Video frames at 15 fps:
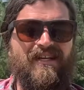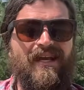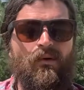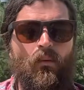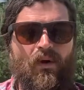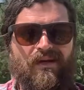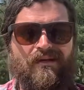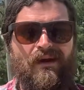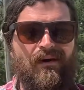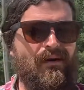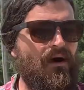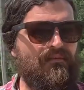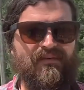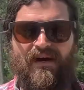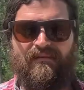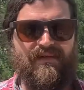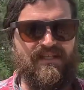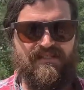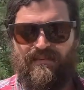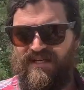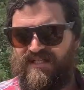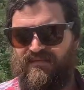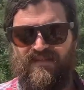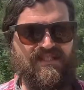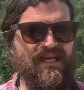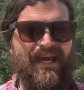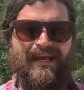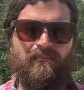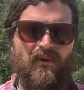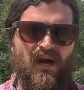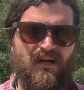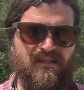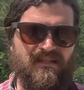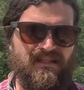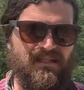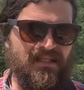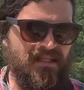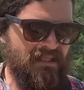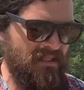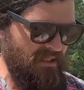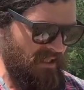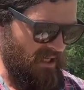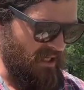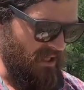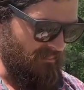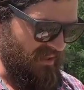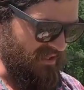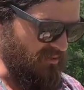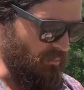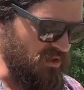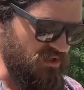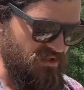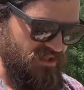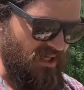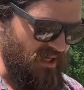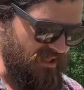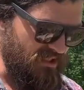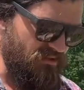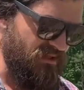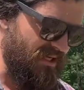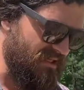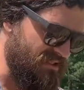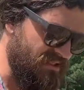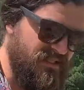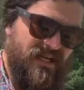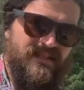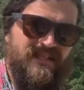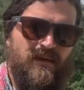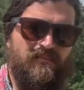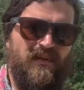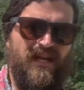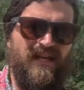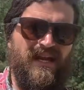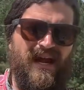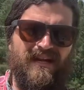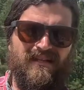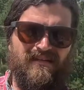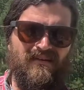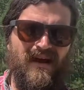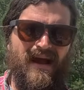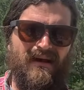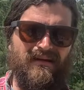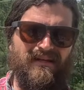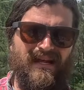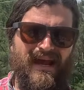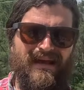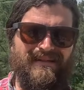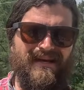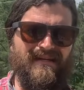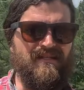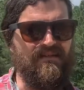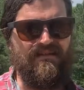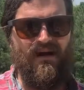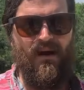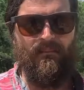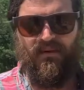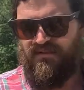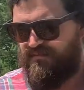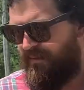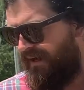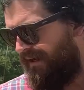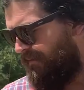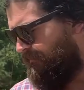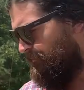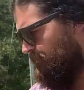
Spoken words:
get one cut off of it, especially if it's a head broccoli. And then when you're done, you can actually take that plant out of the ground and add that to your compost pile.